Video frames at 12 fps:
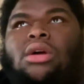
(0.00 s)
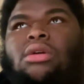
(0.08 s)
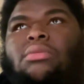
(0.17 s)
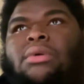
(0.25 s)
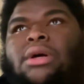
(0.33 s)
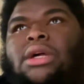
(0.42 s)

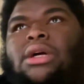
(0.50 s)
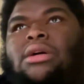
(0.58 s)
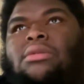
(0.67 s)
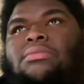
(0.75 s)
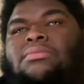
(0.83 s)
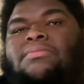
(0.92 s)

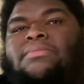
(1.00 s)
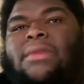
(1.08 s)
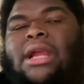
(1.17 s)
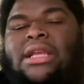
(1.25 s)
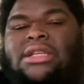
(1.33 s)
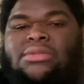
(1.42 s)

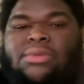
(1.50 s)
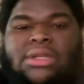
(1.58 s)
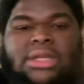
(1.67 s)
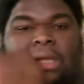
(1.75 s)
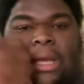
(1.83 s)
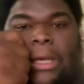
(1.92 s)
But I just wish
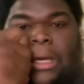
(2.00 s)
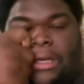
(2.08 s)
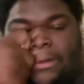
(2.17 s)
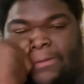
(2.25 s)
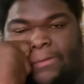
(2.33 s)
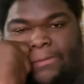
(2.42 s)
that they could
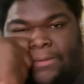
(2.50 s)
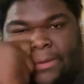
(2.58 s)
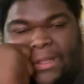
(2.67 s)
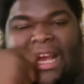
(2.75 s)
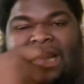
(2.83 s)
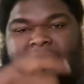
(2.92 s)
have
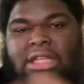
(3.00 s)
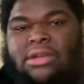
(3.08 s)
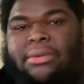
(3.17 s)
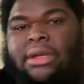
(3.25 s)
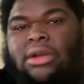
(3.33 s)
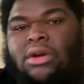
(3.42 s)
lasted a
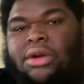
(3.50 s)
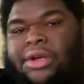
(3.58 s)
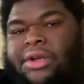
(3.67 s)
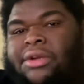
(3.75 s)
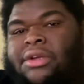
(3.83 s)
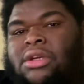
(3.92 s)
little bit
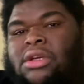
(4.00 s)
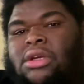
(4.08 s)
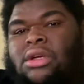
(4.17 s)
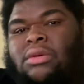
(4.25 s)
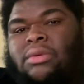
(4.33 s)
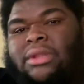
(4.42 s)
longer
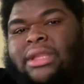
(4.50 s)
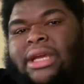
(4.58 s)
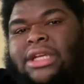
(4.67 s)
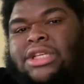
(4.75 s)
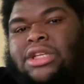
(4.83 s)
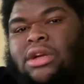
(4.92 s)
with
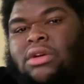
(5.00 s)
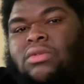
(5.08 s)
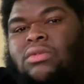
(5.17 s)
that show.